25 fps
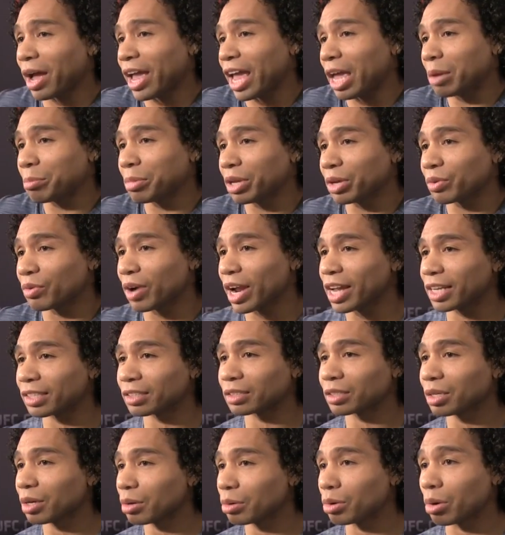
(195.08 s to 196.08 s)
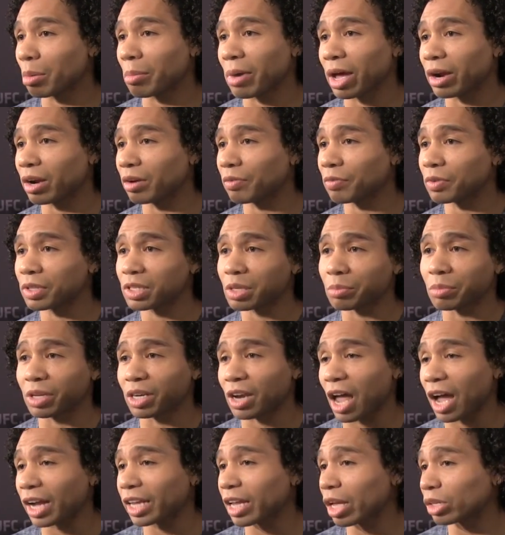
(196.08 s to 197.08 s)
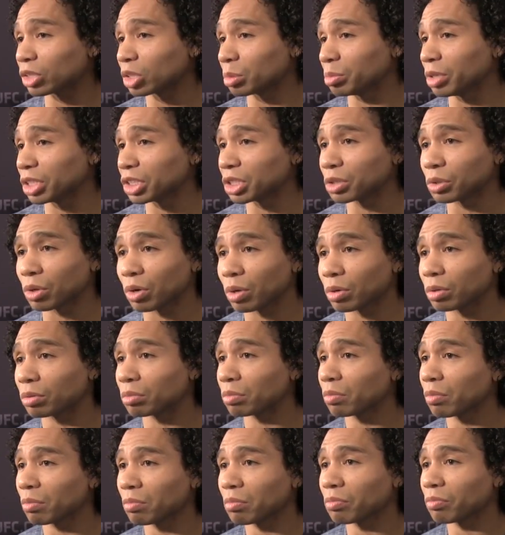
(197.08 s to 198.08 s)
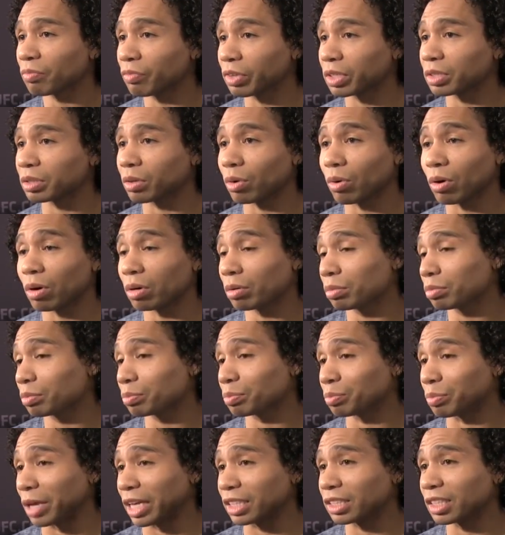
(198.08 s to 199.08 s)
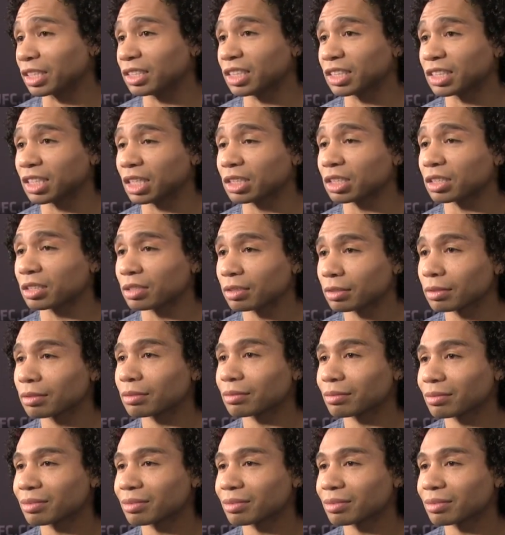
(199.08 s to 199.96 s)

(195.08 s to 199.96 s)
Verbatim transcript: with my hand being raised, no matter if it's going to be knockout, submission, or or basically decision.